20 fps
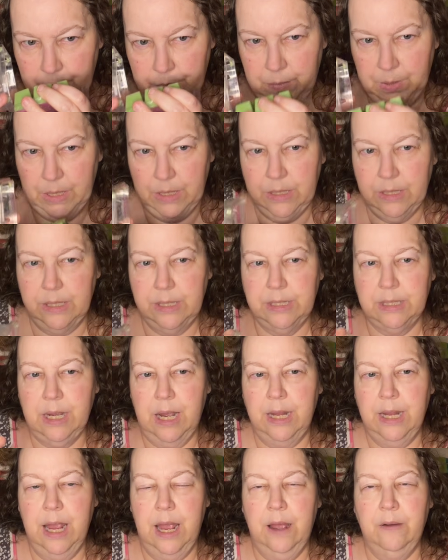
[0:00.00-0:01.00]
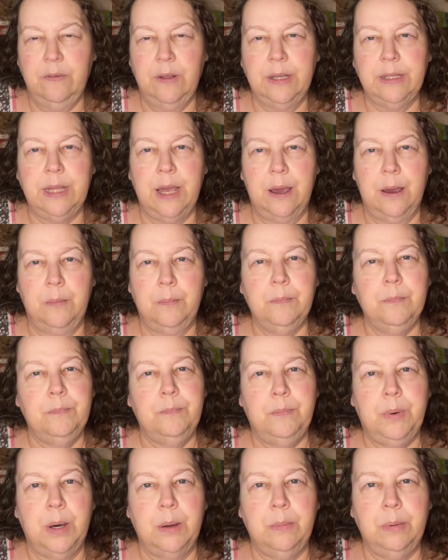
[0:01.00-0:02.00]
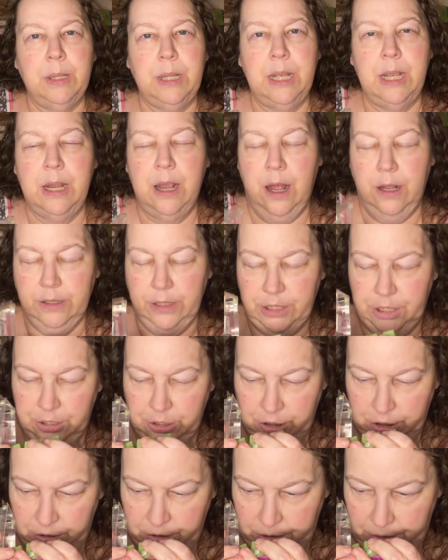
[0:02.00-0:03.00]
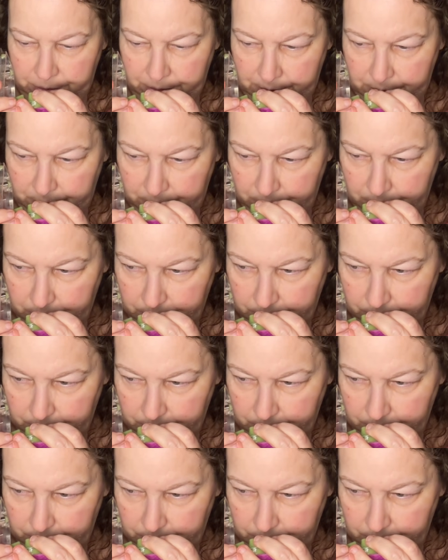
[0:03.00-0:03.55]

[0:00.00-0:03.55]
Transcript: But it does kind of have like that bubbly connotation to it.